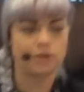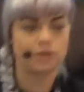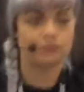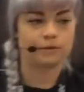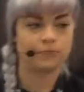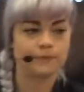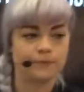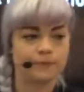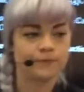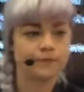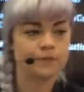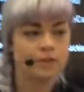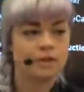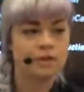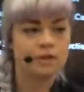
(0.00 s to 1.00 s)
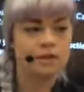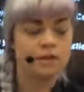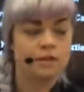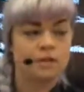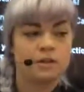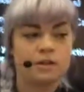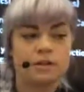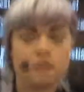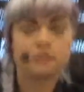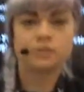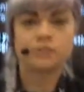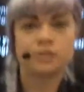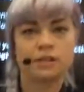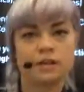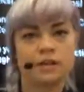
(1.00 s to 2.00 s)
well.
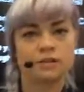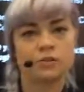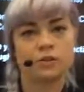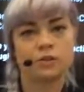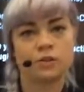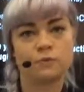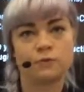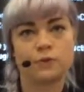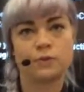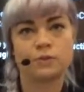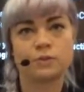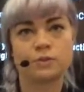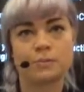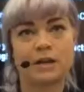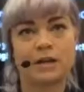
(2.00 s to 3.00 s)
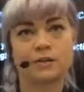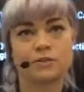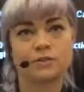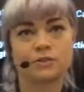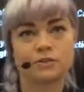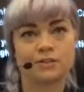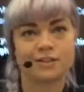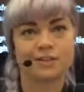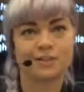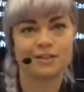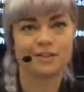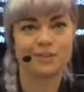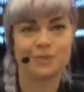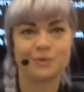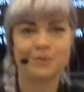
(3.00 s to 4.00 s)
Just in case you're confused about
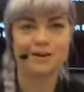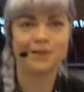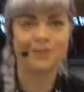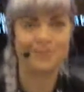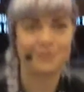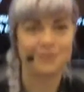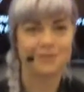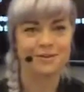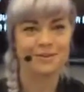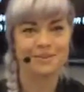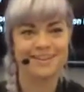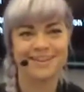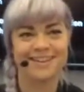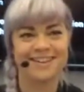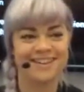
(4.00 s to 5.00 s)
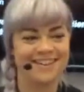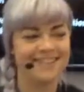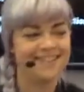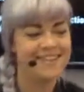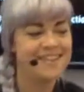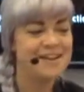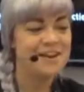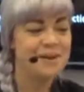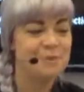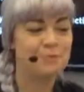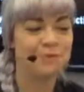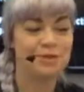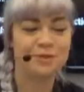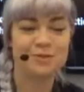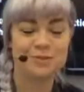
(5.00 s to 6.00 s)
who you are or
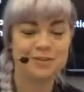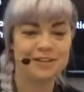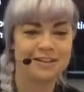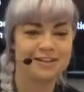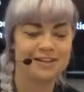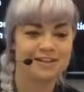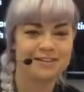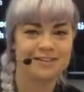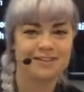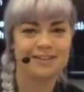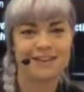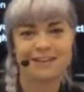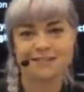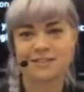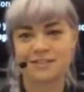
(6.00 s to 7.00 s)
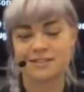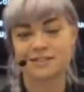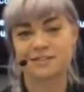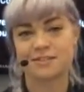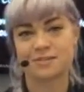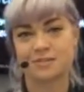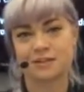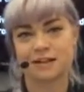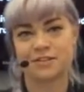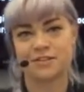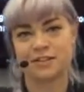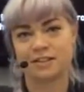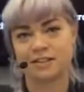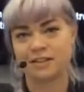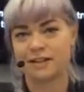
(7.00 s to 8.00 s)
what you're doing here, this is
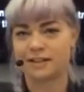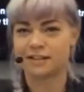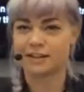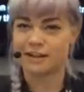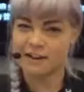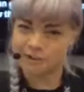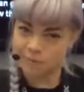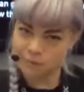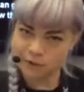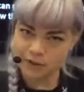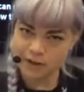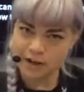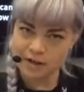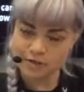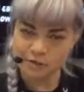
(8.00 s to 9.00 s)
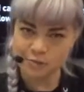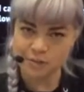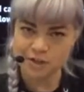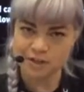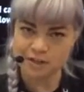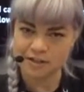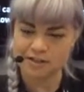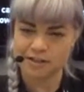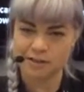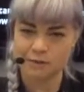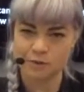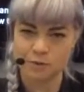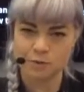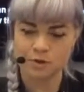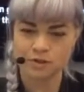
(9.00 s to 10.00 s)
actually like a live broadcast from GDC if
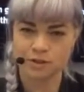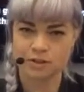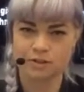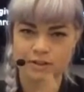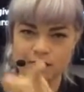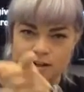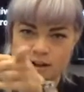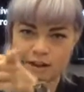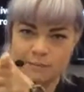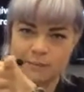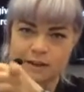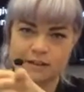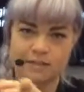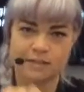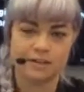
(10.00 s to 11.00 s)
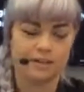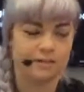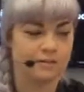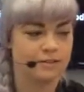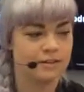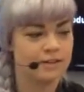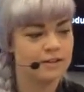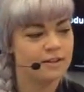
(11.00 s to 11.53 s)
you're watching on that iPad there.